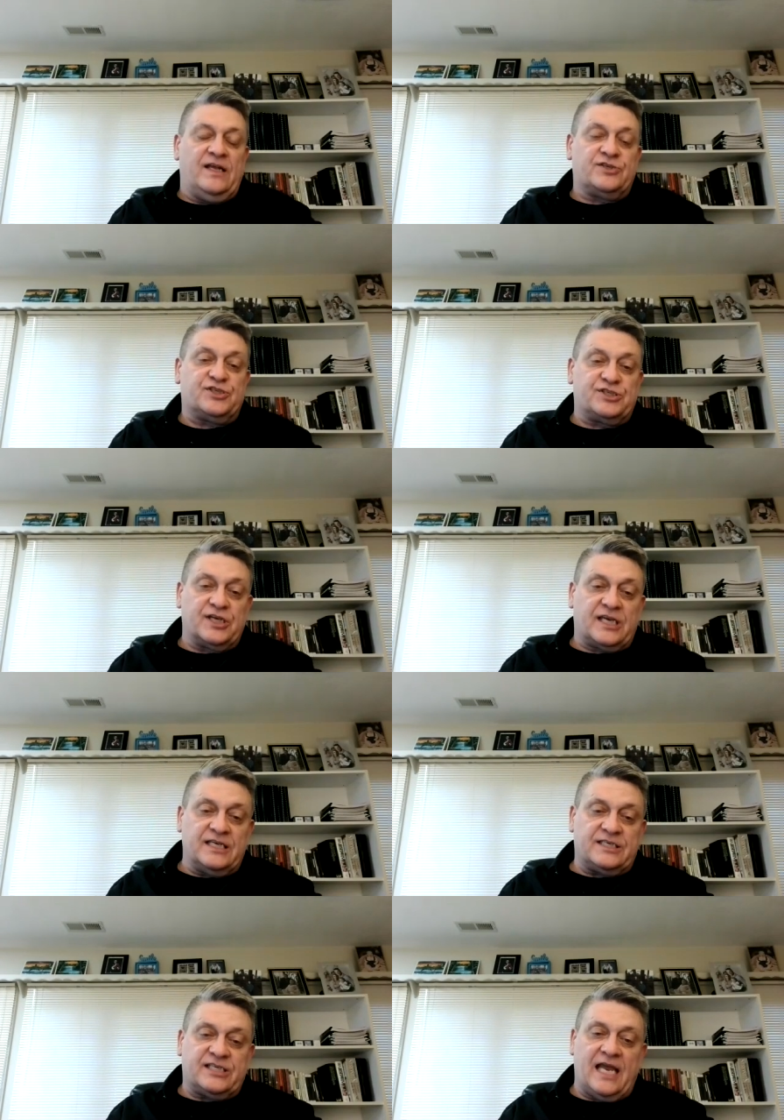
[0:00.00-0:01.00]
This is the
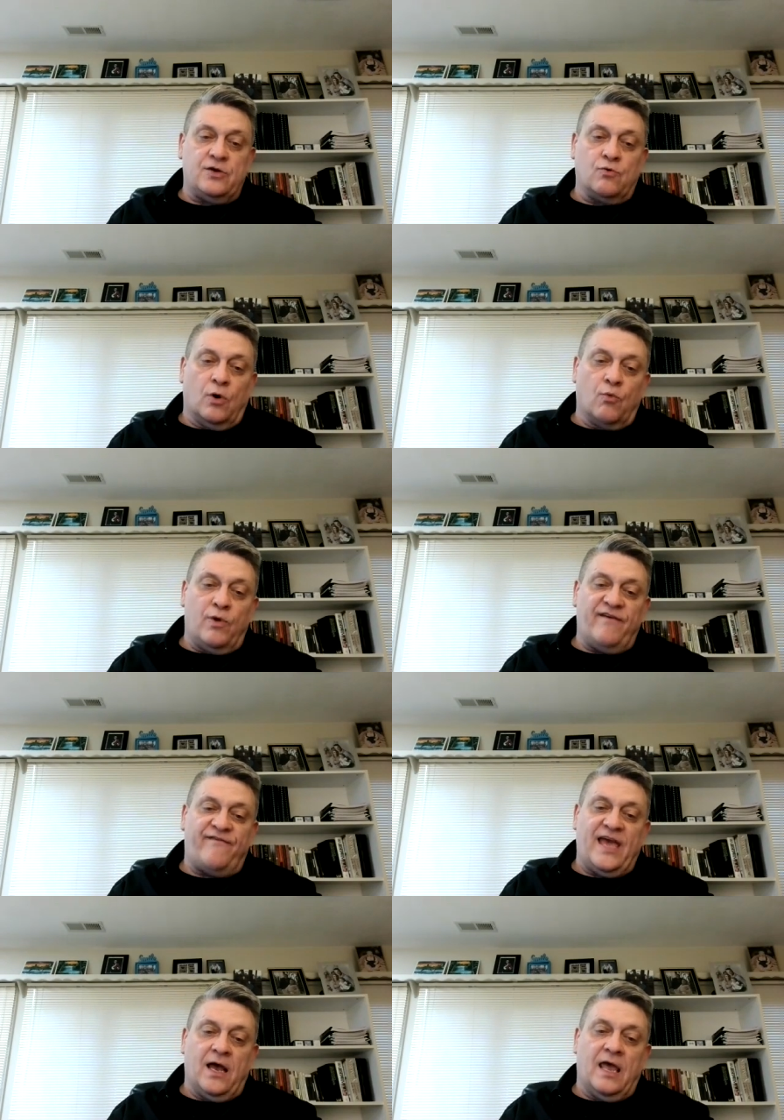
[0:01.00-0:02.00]
continual
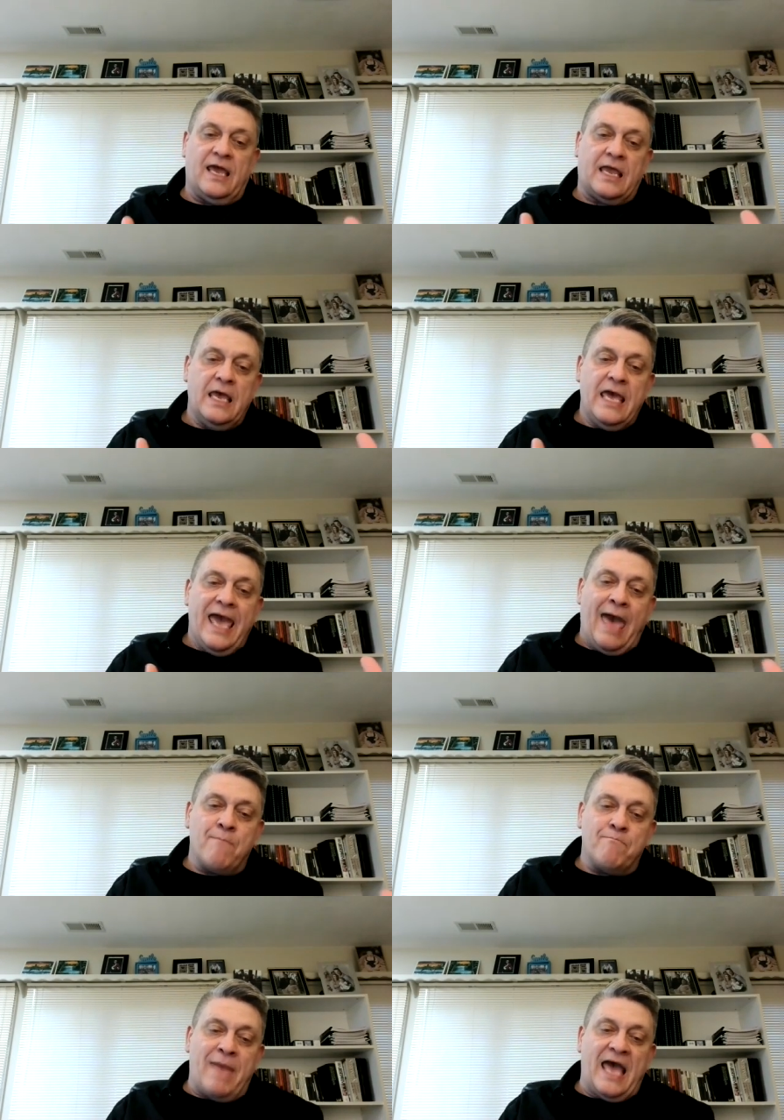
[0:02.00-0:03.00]
revealing
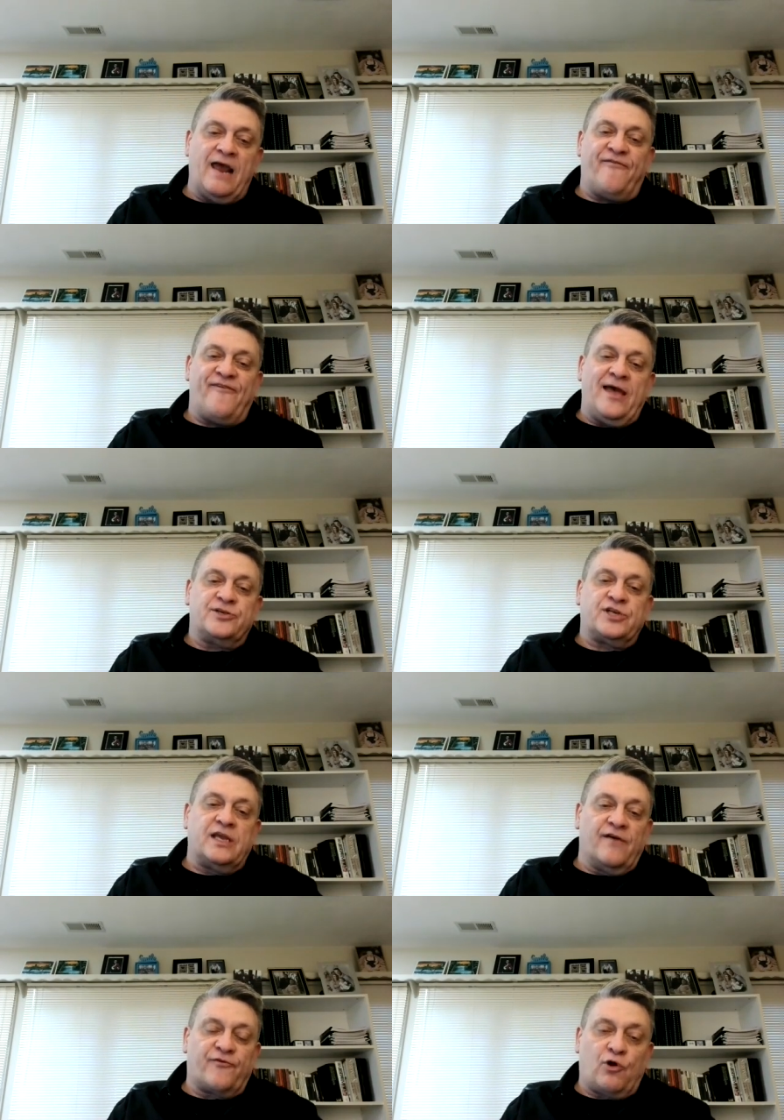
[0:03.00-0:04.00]
and
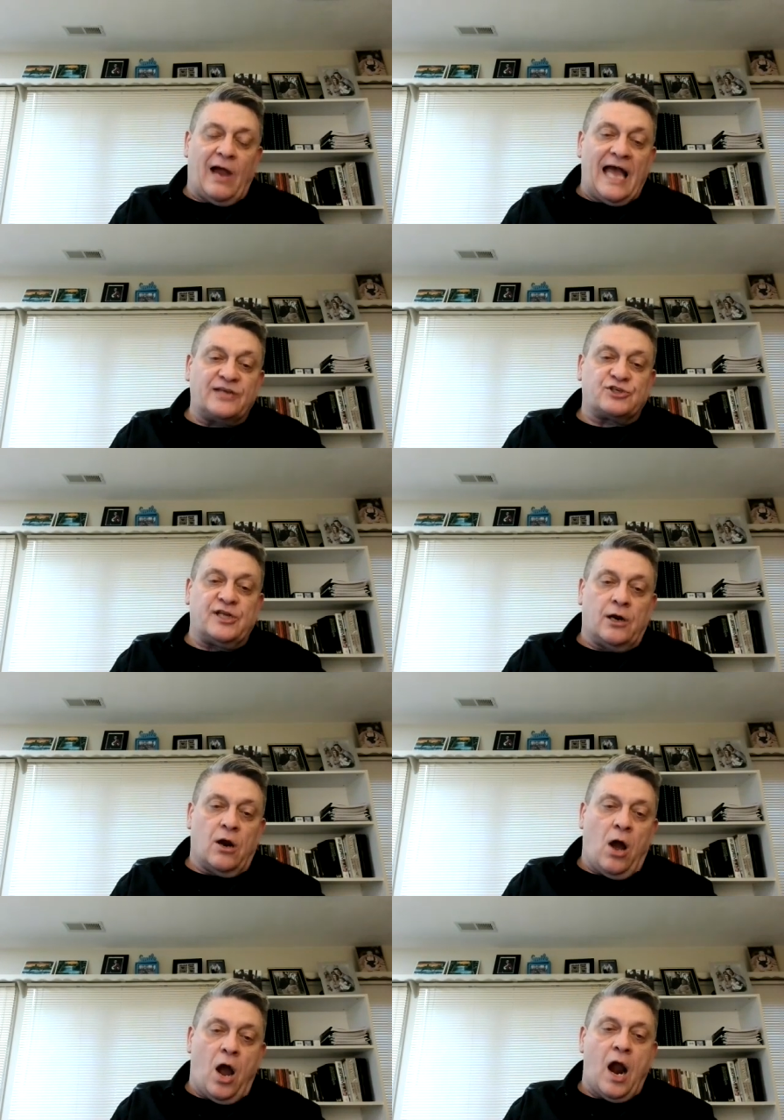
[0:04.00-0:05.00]
manifesting of Christ in
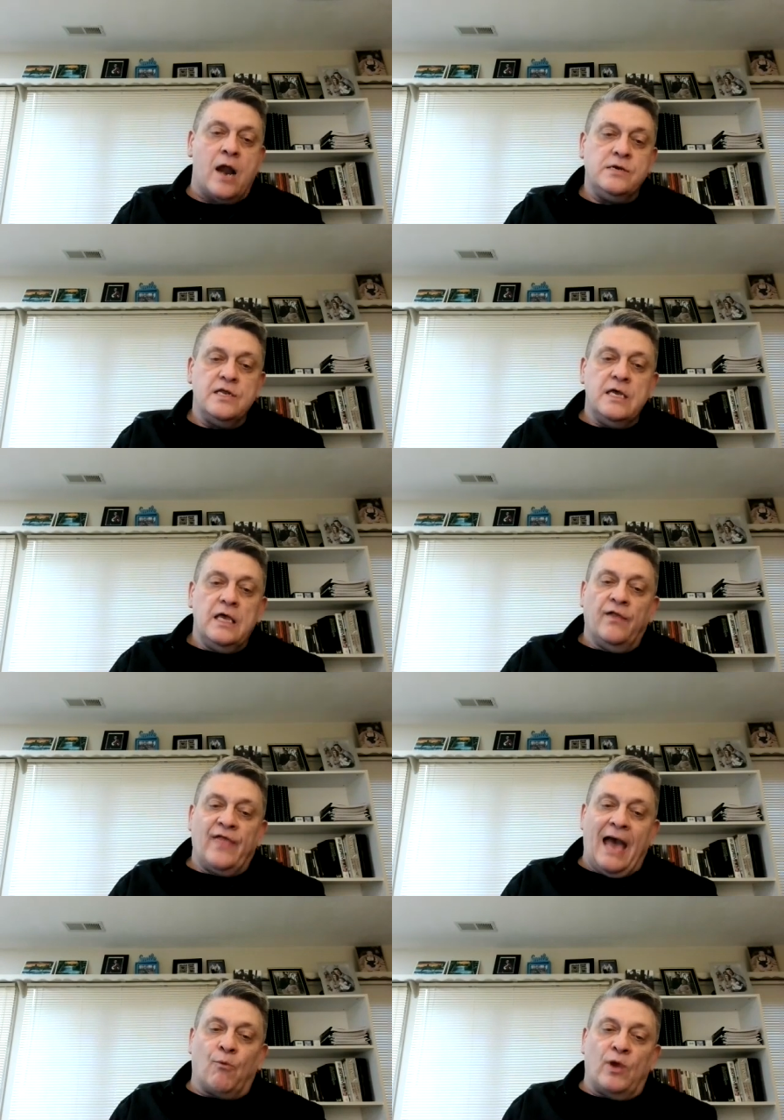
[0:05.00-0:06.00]
our heart,
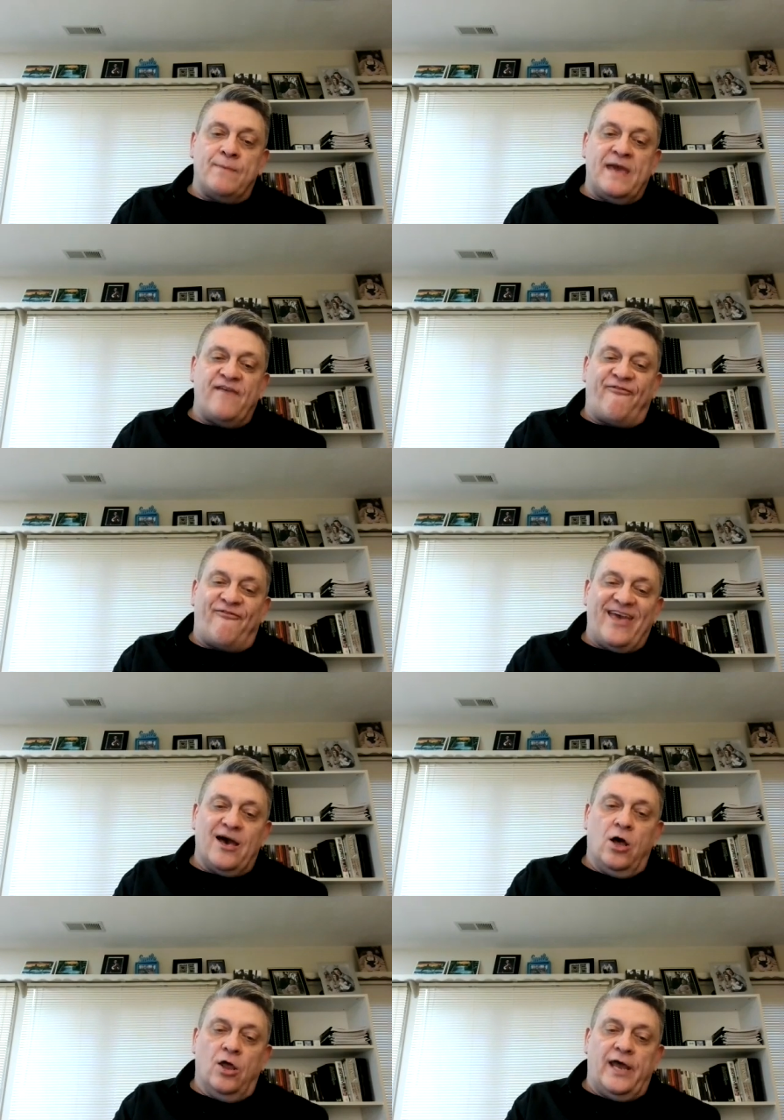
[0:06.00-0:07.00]
that we be
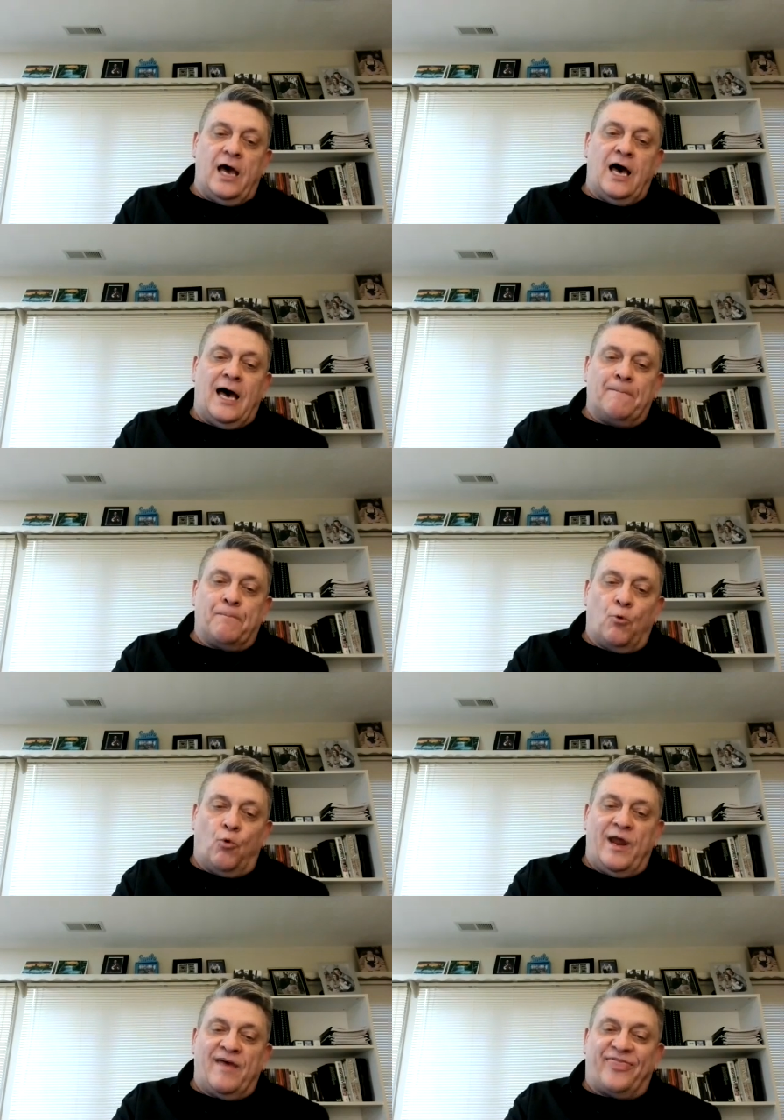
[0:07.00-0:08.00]
filled up
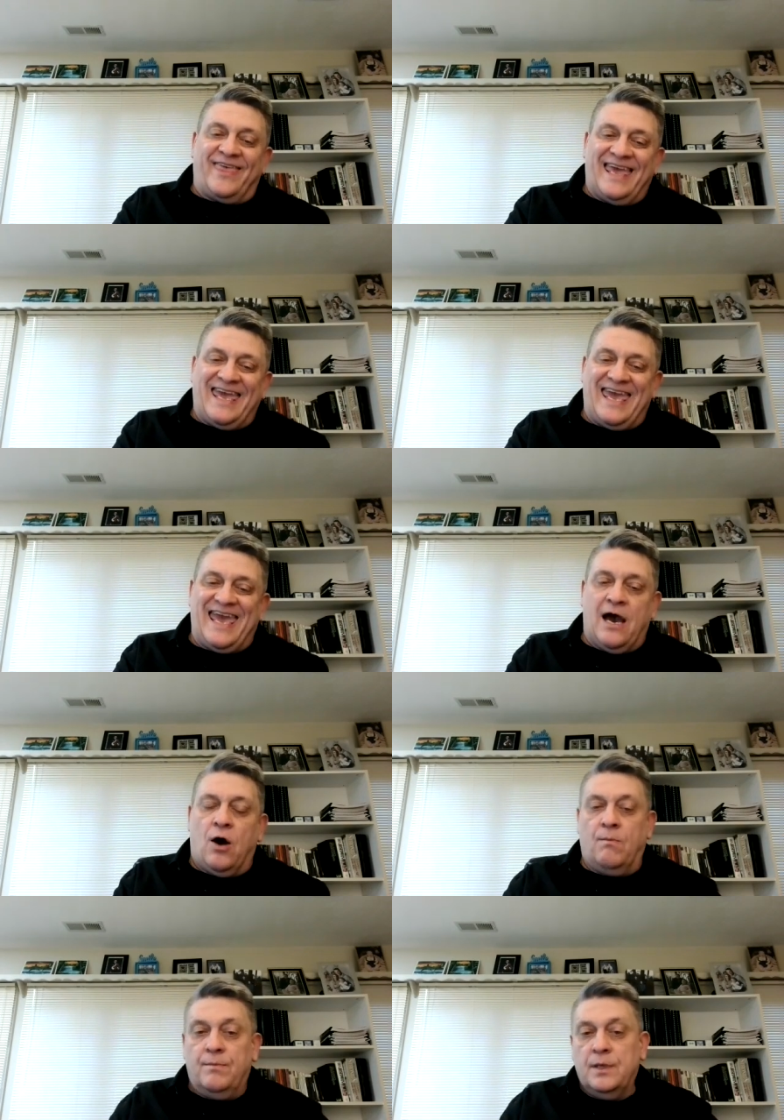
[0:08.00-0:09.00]
with
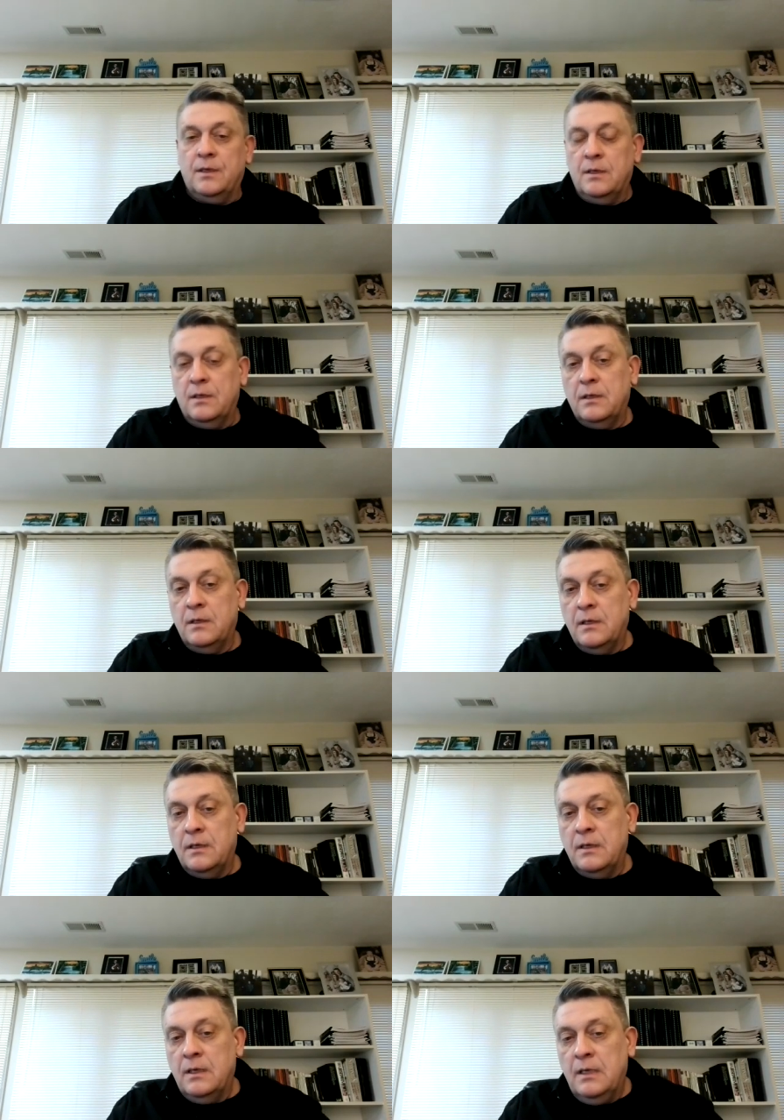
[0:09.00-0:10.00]
him
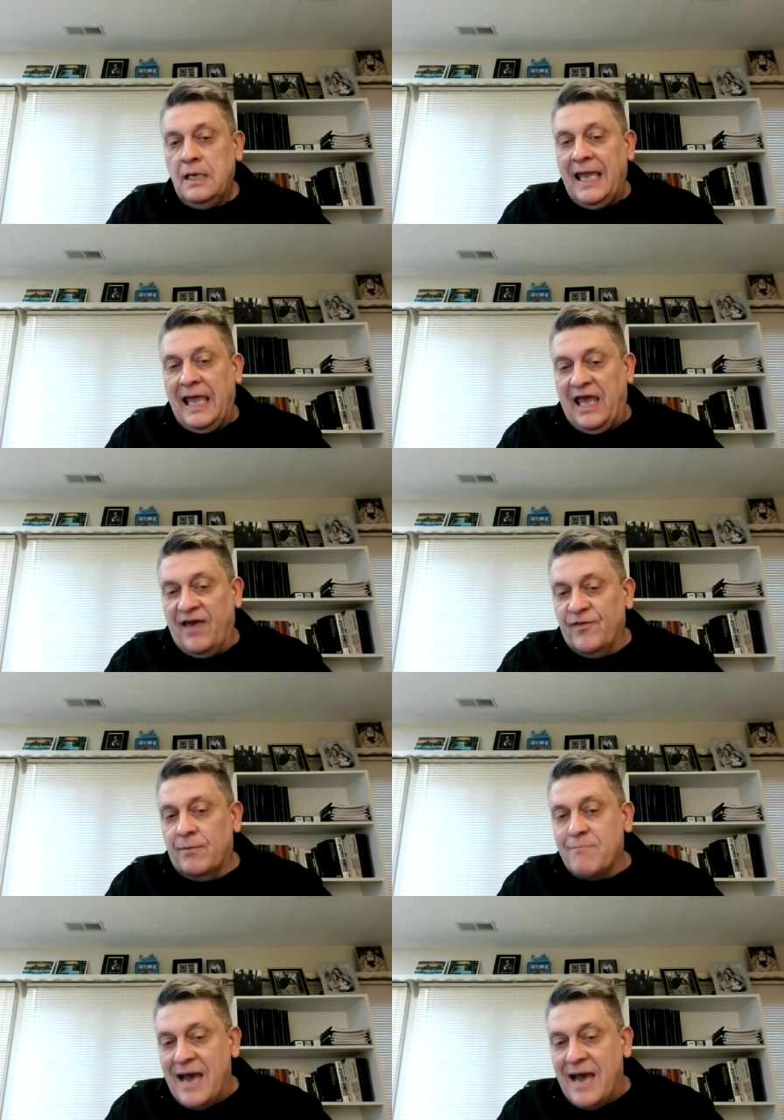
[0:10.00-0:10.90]
in the